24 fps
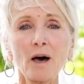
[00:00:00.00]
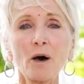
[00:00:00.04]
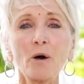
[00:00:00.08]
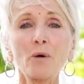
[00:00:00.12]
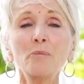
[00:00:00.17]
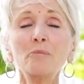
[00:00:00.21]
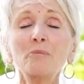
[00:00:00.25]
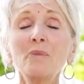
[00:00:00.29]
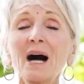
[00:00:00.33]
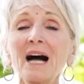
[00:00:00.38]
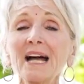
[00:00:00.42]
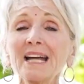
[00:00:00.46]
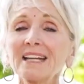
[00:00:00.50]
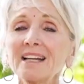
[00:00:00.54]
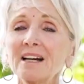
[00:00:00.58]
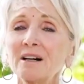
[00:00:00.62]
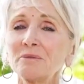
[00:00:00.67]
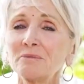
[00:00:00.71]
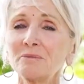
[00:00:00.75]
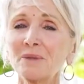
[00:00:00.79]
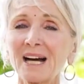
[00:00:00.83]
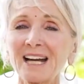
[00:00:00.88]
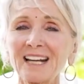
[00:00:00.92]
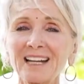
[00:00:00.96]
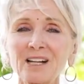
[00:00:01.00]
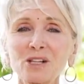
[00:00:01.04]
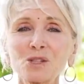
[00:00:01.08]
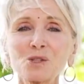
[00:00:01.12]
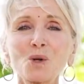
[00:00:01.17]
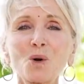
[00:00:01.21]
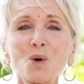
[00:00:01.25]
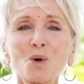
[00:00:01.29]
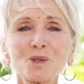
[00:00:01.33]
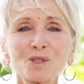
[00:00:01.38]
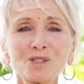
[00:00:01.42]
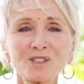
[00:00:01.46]
Maya
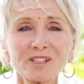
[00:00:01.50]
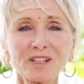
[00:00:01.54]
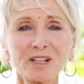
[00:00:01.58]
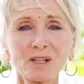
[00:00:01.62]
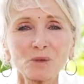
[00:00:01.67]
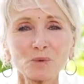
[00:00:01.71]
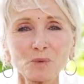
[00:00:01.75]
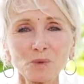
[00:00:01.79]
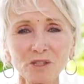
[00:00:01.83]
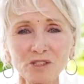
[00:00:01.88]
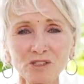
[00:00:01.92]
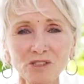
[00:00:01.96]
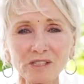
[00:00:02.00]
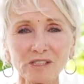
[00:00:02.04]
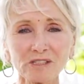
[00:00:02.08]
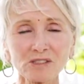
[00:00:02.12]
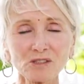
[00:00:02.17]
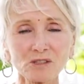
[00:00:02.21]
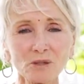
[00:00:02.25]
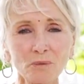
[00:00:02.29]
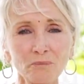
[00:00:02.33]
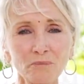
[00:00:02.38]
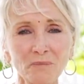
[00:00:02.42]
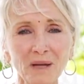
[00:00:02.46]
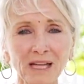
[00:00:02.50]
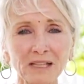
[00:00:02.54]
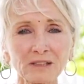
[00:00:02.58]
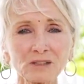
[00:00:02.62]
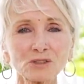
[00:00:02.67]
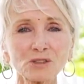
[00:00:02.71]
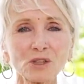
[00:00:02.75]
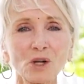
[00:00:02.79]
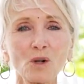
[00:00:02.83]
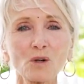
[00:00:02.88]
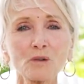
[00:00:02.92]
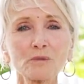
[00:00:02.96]
kosha, which is the
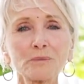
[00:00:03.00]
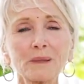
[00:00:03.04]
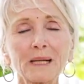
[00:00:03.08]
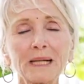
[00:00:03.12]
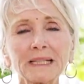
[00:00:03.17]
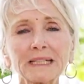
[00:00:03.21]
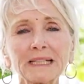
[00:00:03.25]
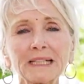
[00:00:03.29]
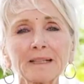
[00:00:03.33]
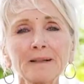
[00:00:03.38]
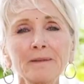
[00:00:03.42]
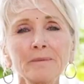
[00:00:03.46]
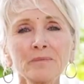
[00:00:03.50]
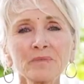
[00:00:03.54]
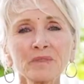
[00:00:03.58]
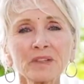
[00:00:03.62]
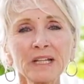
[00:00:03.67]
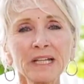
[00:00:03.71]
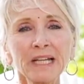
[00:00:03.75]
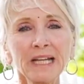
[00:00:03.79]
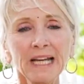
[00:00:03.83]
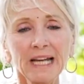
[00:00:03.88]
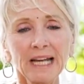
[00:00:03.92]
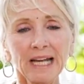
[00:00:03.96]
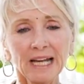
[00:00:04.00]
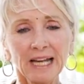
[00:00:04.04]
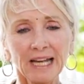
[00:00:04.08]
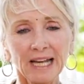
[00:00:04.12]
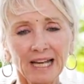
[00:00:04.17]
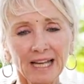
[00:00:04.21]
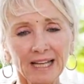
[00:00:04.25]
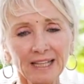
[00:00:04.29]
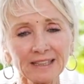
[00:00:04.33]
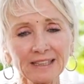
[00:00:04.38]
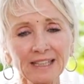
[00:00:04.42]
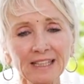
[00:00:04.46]
mental body.
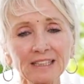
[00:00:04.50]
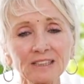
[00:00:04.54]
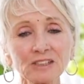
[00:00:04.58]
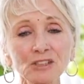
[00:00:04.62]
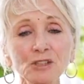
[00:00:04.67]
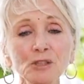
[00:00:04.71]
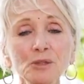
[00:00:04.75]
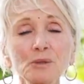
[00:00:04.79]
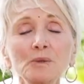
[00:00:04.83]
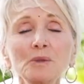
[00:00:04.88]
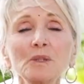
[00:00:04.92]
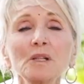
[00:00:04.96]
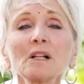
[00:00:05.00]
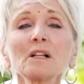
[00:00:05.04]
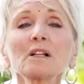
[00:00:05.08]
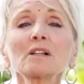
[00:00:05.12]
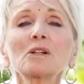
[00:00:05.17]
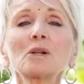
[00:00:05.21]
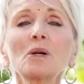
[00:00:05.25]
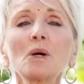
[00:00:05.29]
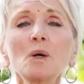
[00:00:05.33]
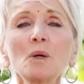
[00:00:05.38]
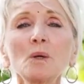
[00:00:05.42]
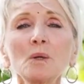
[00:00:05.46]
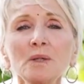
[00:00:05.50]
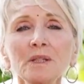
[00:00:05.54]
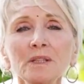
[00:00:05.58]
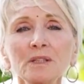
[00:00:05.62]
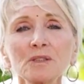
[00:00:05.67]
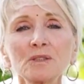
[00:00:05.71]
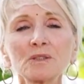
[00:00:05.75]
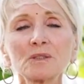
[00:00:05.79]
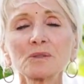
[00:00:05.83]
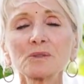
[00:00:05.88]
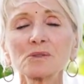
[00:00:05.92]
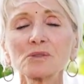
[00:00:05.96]
And then you will go
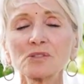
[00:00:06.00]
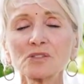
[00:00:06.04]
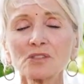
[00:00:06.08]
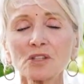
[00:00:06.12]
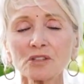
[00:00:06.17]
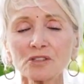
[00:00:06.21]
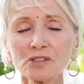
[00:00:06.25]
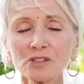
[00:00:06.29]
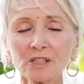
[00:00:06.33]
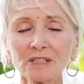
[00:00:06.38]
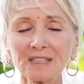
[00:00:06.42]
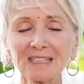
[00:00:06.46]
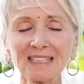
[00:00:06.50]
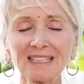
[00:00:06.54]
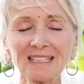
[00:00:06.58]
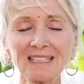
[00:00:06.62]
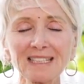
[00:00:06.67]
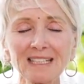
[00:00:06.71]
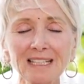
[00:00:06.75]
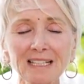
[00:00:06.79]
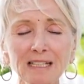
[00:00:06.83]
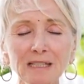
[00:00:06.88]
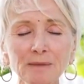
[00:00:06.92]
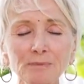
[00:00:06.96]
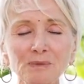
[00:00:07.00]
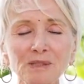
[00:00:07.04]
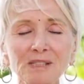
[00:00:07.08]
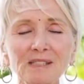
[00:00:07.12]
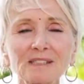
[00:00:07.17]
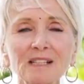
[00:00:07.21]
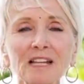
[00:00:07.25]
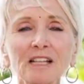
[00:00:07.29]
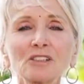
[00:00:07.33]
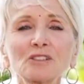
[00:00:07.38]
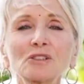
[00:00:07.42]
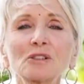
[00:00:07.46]
into such a deep
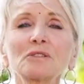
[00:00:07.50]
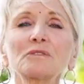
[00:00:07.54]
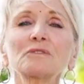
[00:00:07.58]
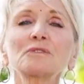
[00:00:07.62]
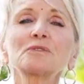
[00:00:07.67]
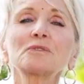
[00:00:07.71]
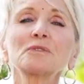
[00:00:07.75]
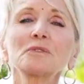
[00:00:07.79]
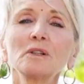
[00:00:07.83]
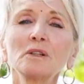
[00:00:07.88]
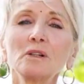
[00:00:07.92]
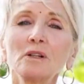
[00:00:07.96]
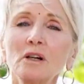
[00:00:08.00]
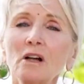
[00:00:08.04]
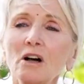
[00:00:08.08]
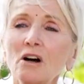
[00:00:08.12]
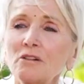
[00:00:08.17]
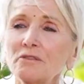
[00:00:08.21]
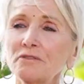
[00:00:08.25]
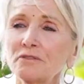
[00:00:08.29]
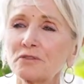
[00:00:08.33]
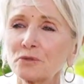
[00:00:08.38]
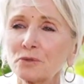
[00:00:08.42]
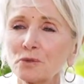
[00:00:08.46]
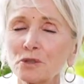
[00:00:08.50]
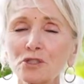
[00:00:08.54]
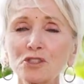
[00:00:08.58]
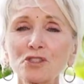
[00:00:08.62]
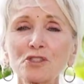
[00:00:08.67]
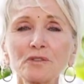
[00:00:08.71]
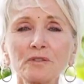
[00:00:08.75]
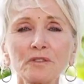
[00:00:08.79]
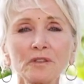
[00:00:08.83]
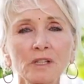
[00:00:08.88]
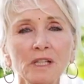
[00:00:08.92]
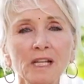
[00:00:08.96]
state of
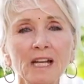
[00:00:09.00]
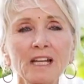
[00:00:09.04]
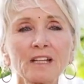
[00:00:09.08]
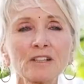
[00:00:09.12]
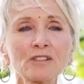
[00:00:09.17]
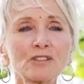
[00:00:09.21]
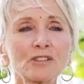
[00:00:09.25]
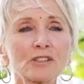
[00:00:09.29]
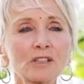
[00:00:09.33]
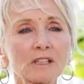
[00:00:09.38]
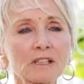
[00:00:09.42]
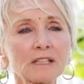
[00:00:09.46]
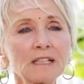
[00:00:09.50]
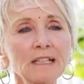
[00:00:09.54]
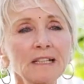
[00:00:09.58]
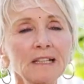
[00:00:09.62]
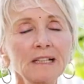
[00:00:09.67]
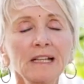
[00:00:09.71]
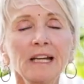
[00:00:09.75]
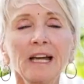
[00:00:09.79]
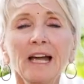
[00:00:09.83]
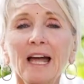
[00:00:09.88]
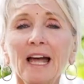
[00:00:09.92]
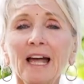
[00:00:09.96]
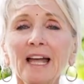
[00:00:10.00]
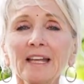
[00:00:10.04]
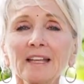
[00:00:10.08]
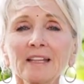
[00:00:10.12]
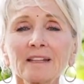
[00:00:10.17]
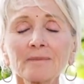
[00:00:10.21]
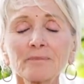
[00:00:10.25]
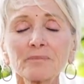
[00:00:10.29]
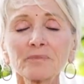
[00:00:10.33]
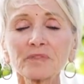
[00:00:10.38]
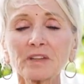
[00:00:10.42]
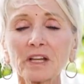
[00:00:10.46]
rejuvenation.
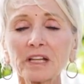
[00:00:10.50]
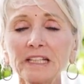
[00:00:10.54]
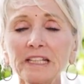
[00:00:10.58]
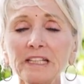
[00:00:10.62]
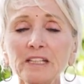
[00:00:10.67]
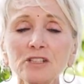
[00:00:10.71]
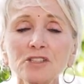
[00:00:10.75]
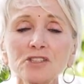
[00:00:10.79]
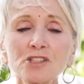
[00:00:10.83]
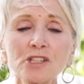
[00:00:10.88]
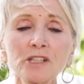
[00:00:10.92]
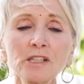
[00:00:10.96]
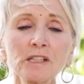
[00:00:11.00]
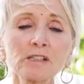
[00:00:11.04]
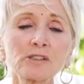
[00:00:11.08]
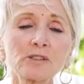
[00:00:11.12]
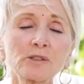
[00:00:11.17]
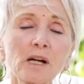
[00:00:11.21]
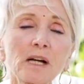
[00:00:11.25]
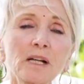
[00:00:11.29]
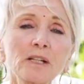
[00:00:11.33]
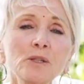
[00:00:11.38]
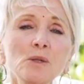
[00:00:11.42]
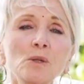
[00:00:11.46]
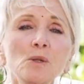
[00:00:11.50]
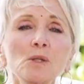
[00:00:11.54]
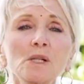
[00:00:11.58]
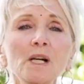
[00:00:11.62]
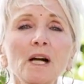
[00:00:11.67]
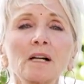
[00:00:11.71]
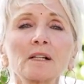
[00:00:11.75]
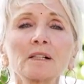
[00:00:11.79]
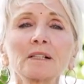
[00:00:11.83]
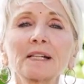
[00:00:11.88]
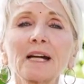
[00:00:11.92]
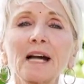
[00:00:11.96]
And each Nidra
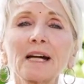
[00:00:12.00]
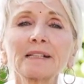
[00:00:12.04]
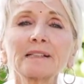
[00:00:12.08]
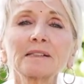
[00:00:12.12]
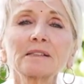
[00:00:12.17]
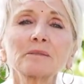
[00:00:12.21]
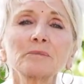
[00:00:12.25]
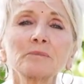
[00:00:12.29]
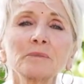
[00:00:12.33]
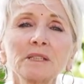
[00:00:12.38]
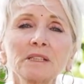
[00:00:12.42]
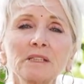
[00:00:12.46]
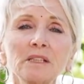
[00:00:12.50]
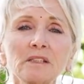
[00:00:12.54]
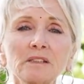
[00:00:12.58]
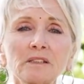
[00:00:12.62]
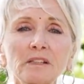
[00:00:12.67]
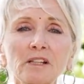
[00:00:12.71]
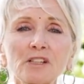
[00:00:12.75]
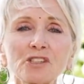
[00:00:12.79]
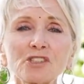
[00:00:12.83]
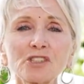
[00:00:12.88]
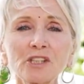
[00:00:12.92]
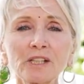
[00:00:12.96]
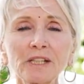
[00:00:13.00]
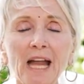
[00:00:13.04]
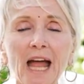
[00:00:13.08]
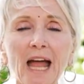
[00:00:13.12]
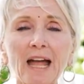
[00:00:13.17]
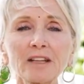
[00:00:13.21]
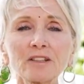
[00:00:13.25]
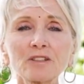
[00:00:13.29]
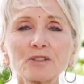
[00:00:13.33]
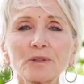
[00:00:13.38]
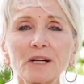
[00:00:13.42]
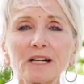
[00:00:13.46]
Yoga guided meditation
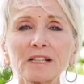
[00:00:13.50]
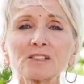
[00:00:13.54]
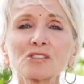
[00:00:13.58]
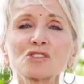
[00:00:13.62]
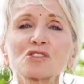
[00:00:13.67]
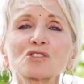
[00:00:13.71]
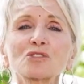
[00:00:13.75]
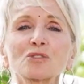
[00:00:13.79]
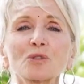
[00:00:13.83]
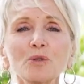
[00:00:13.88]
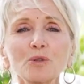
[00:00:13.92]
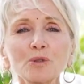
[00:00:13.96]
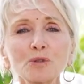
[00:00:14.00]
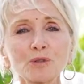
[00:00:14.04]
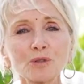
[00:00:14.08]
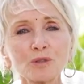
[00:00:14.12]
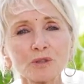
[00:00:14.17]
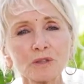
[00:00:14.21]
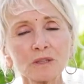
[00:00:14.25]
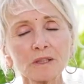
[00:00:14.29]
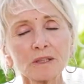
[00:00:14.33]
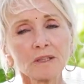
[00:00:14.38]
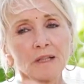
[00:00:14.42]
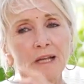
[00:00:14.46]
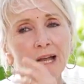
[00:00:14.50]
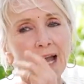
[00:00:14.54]
address certain